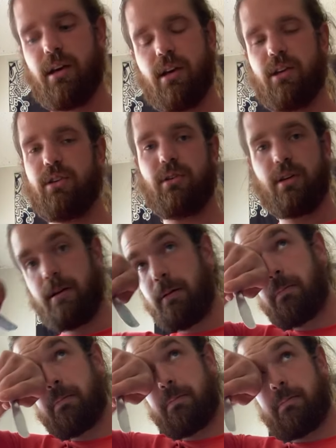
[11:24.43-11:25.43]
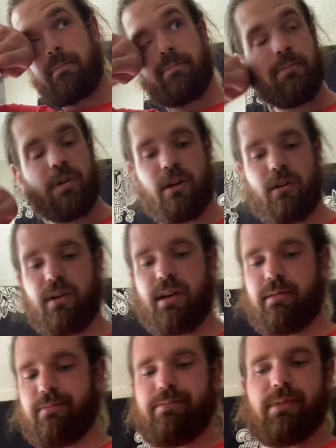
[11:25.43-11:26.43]
You can, you know,
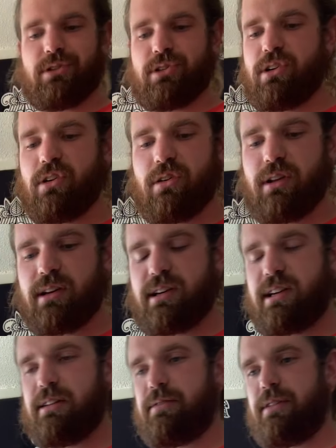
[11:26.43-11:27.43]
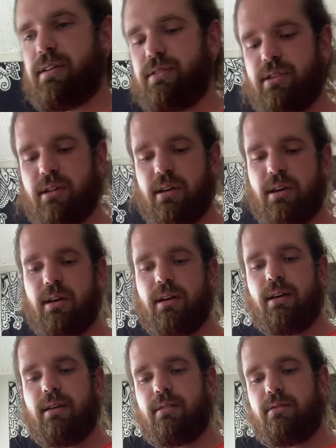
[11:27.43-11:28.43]
there's garlic,
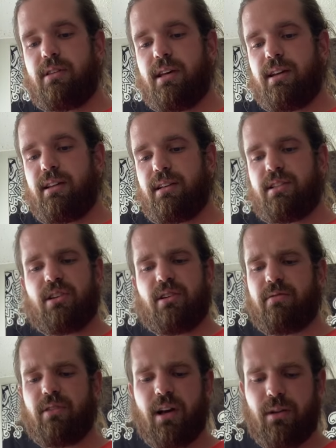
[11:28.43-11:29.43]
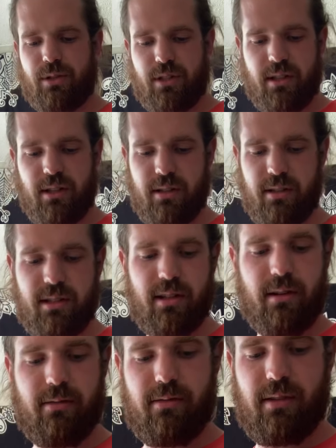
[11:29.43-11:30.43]
they had like sunflower seed
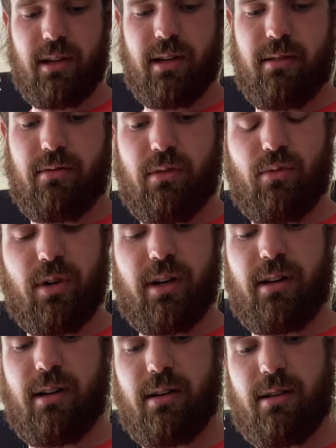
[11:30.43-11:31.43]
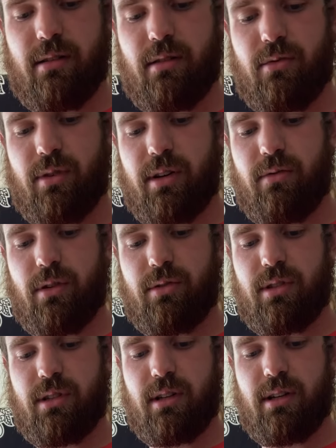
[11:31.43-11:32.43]
stuff. They have the red
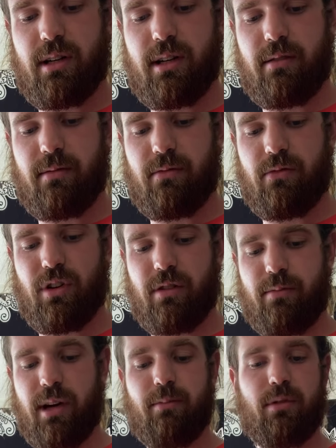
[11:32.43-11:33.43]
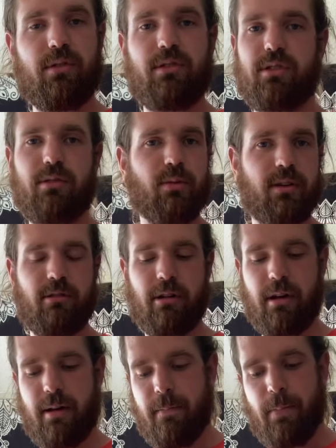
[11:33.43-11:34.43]
roasted red peppers or whatever.
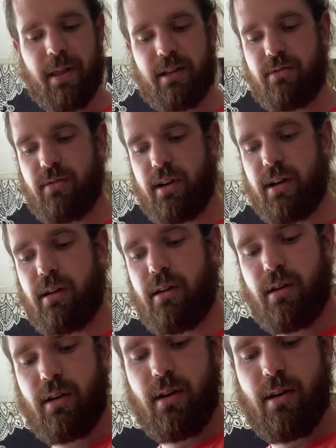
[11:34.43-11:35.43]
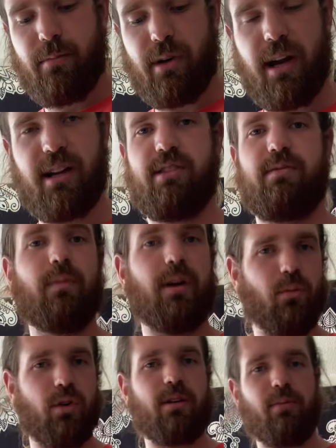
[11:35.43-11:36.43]
That's fine. But I
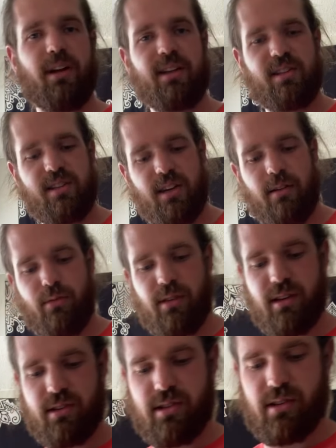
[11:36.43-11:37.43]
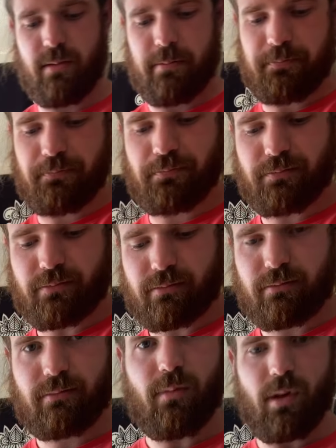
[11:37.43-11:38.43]
wanted to play it safe with this, so
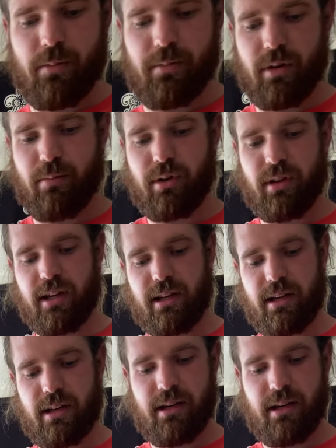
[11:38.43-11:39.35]
I'm gonna put like